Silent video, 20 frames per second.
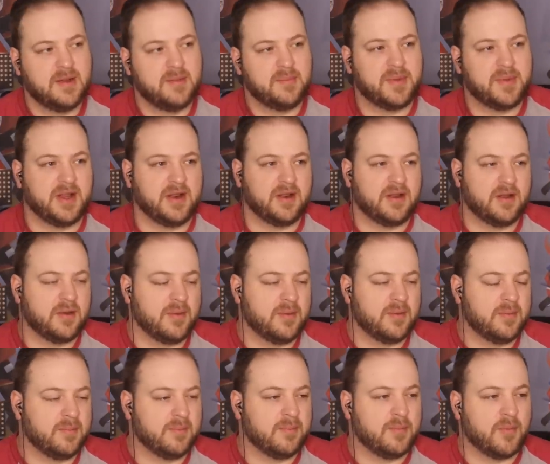But
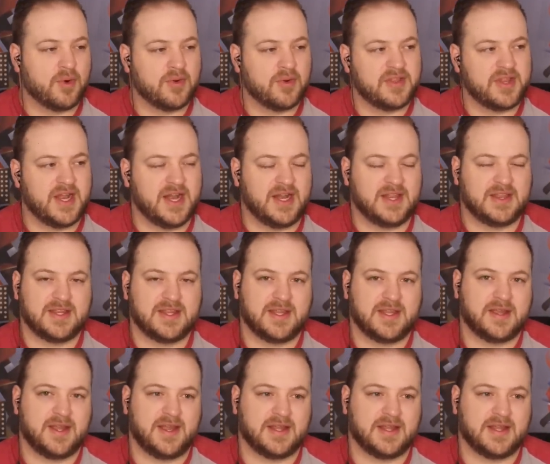more than anything,